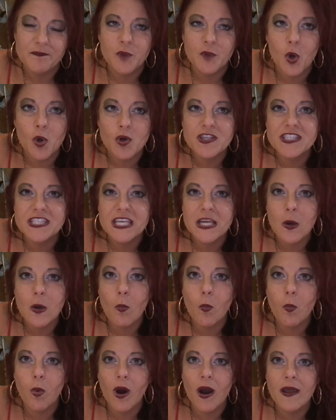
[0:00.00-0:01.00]
noticing
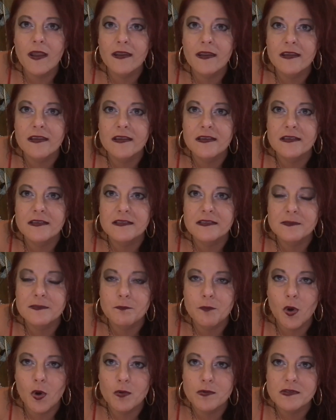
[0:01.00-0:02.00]
what is
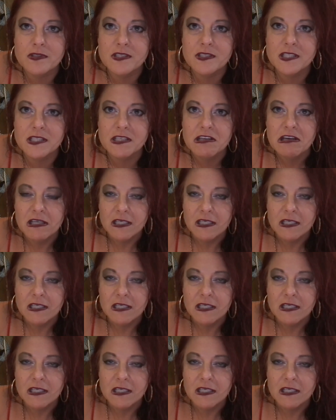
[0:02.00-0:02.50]
most